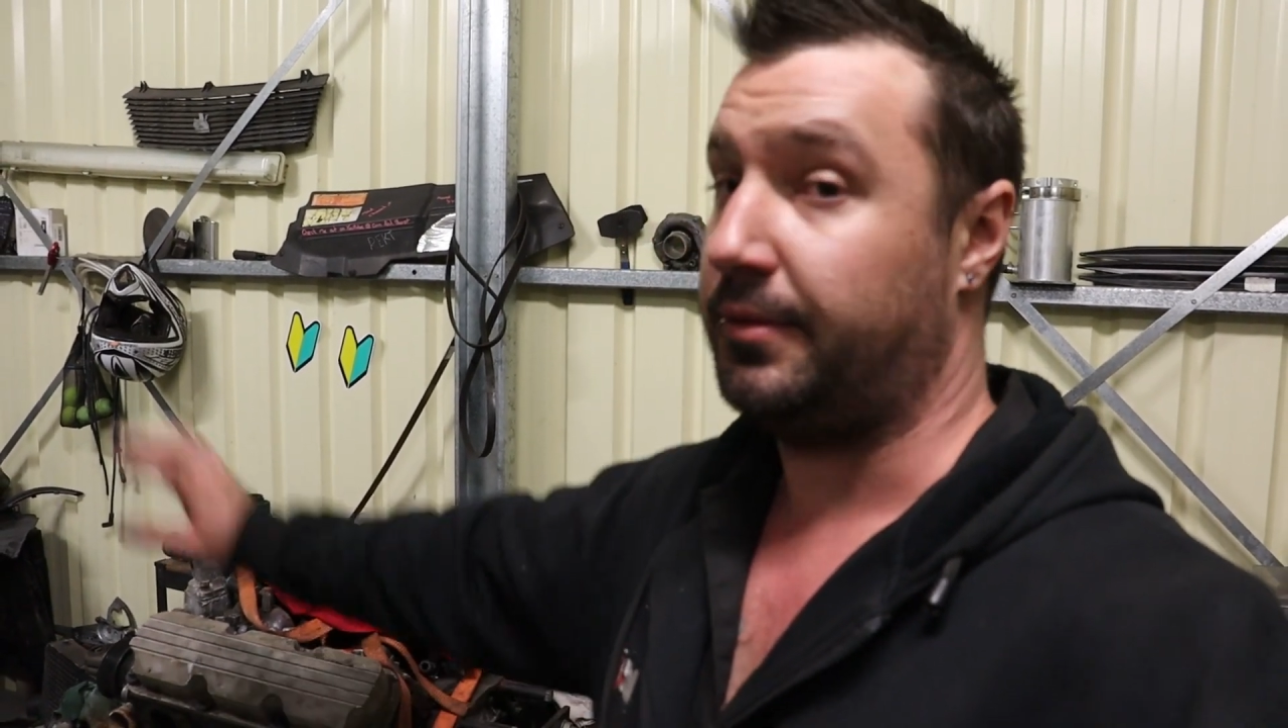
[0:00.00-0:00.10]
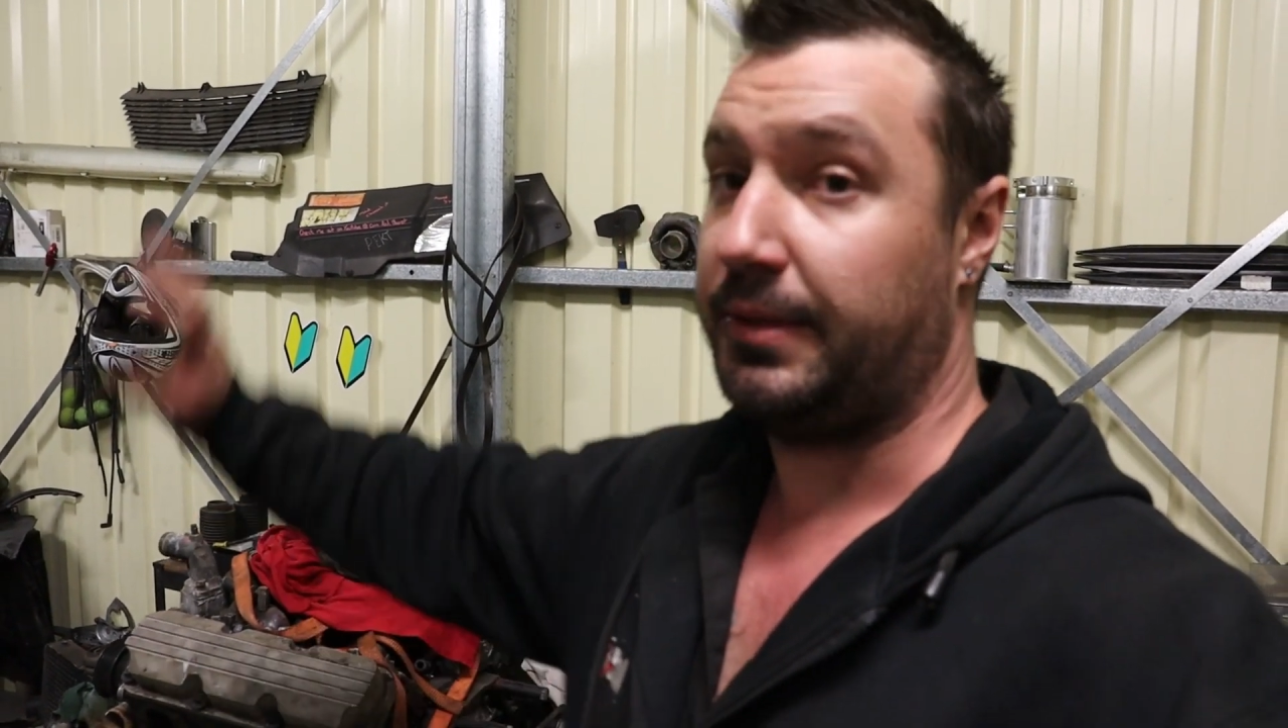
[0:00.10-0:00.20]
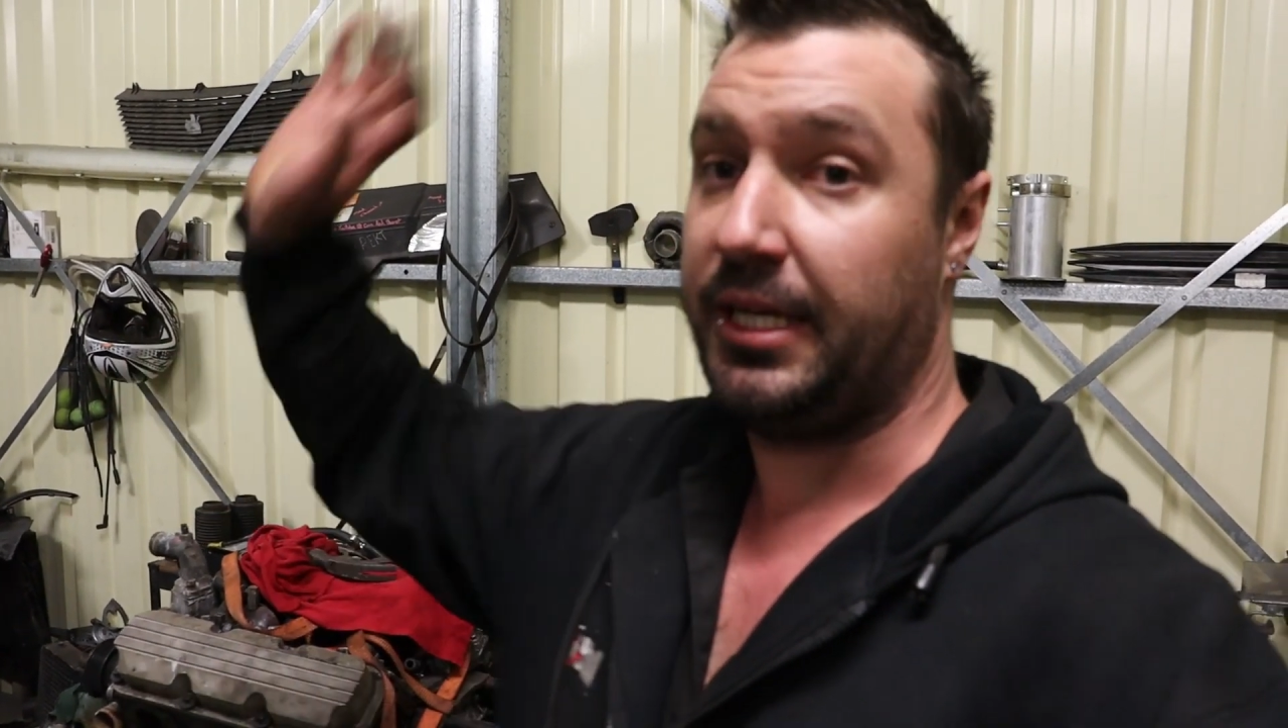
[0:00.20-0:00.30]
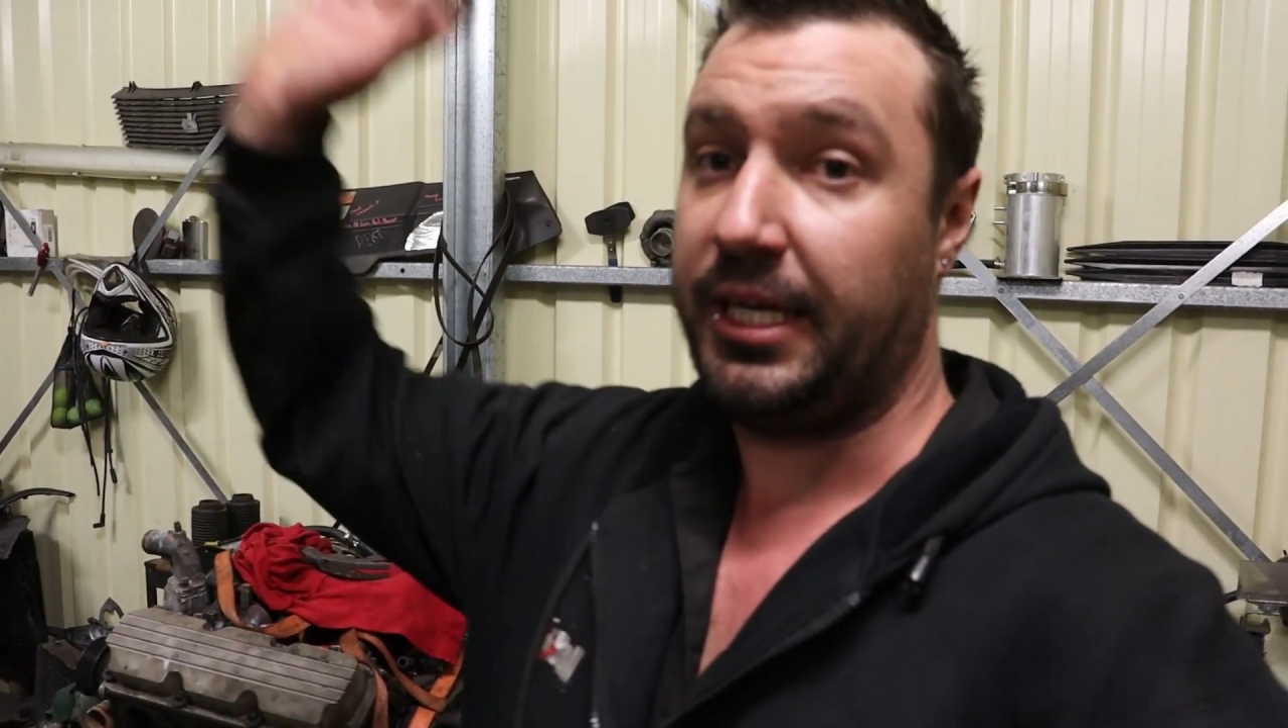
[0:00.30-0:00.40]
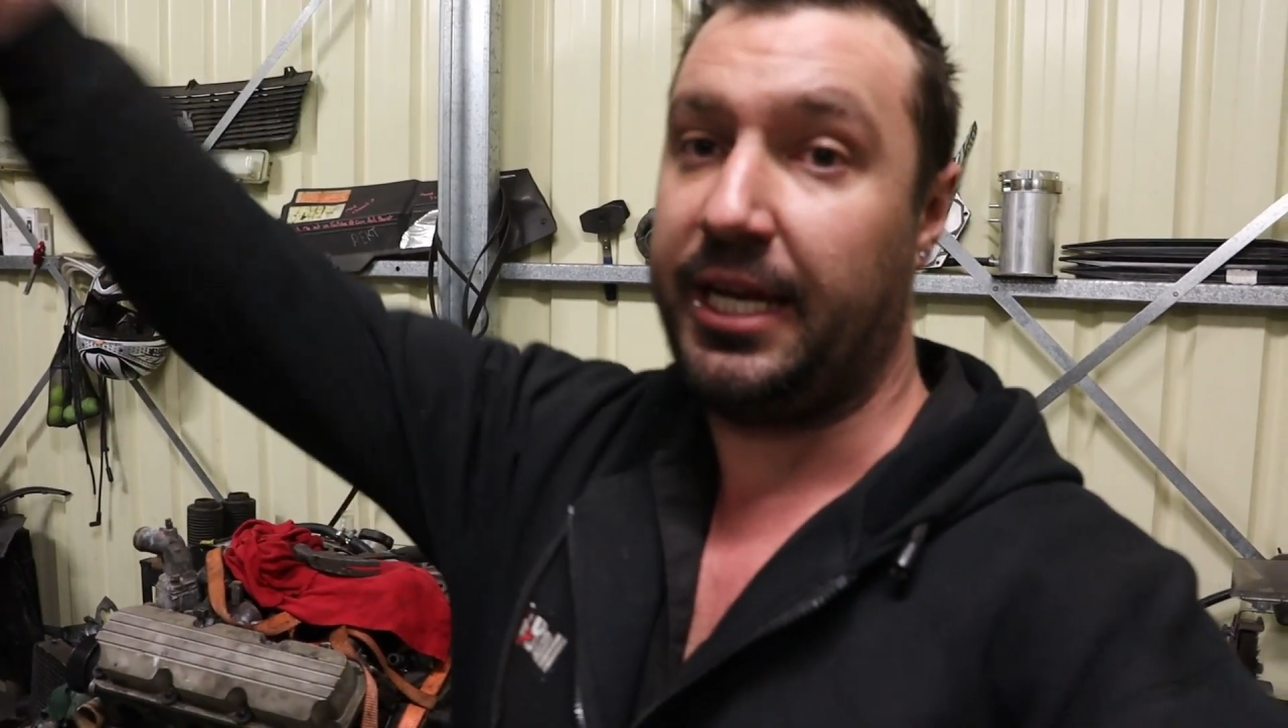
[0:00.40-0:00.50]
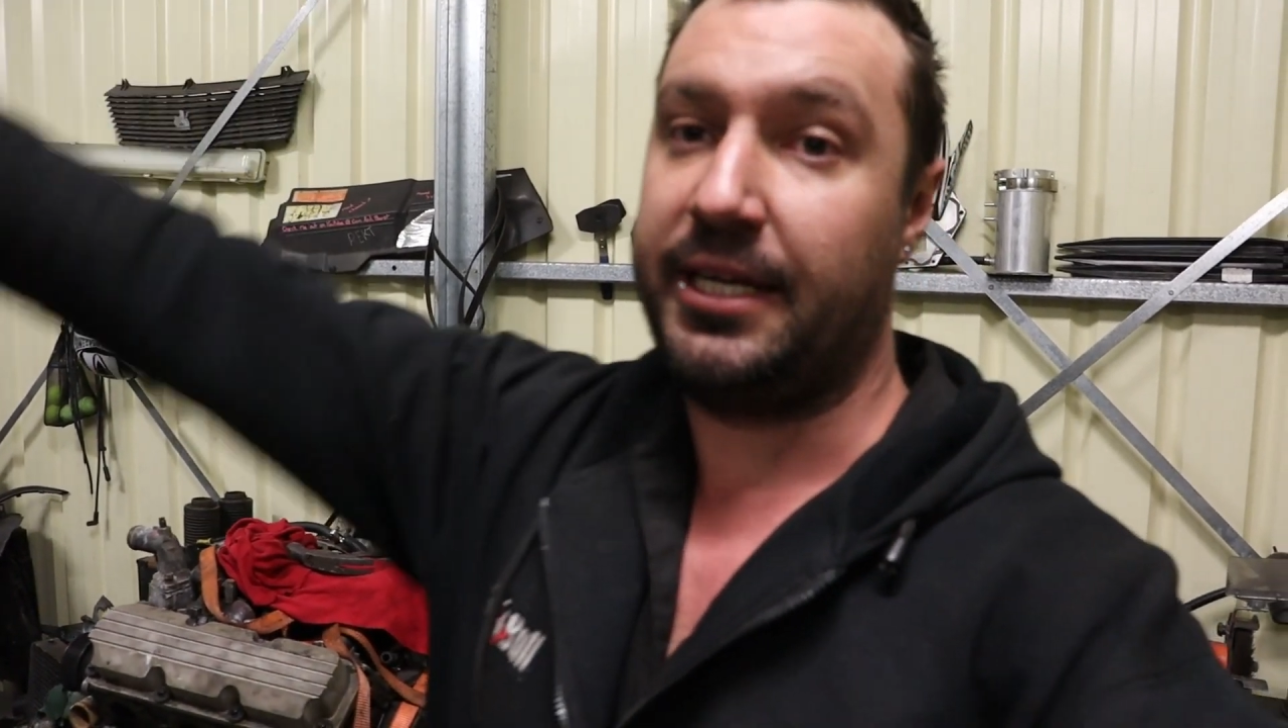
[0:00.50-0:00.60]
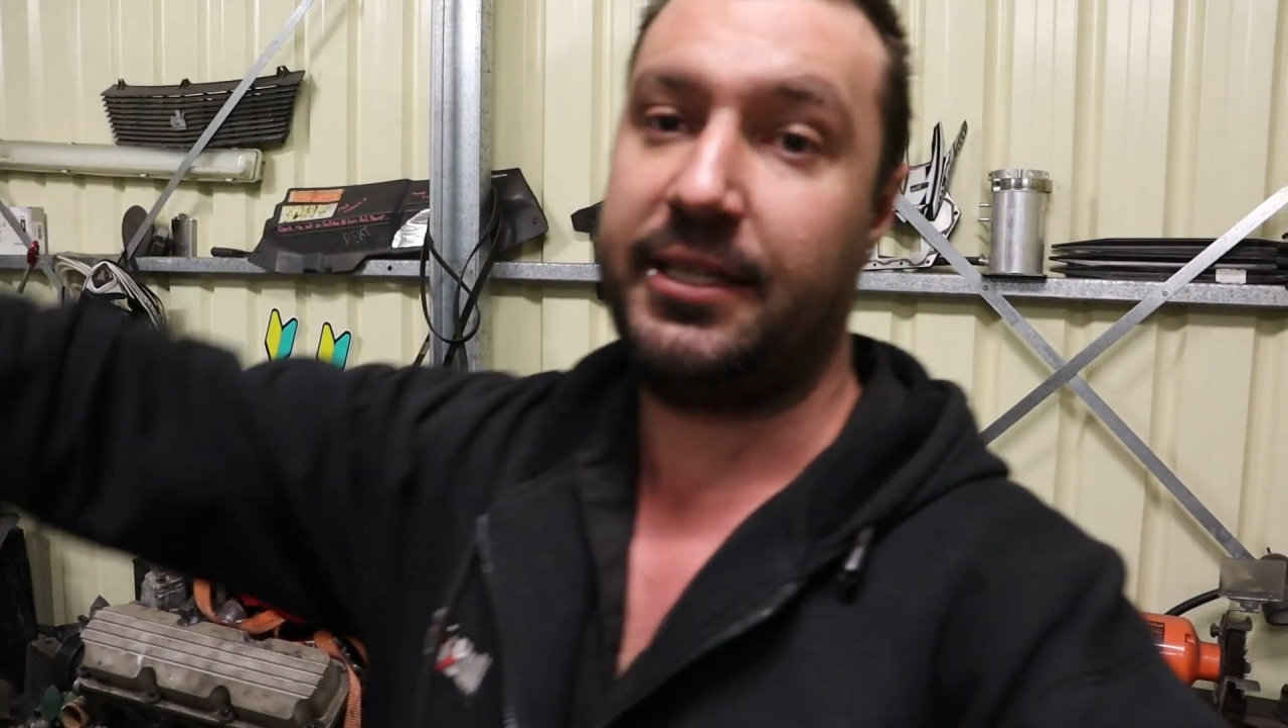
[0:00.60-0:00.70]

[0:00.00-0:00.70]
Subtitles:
I'm keen to get it